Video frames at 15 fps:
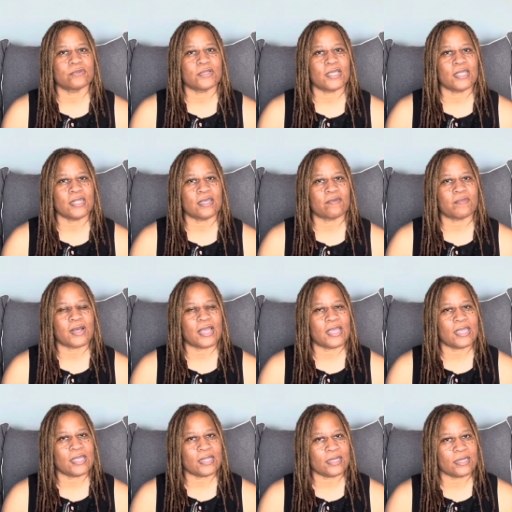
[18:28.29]
any of my
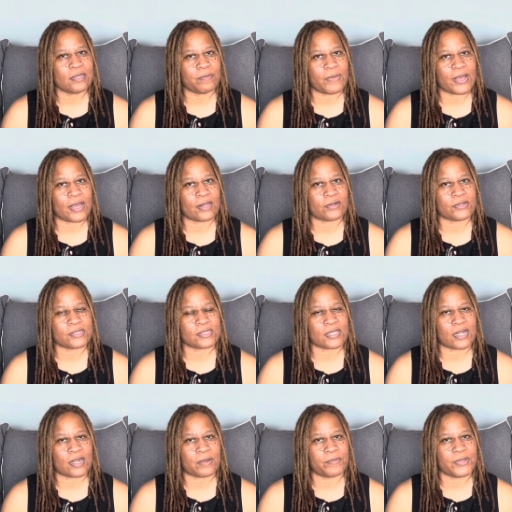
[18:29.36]
indie patterns that
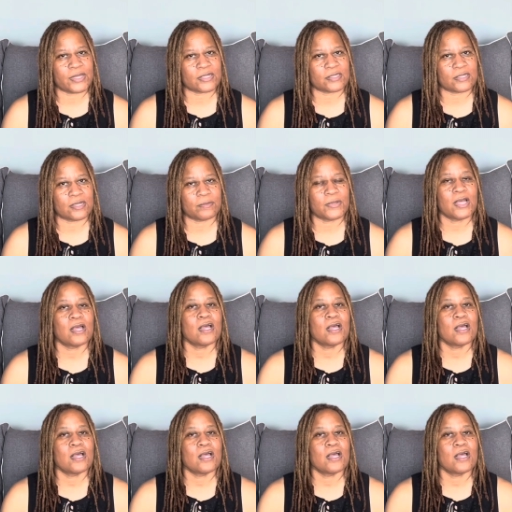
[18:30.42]
I picked up.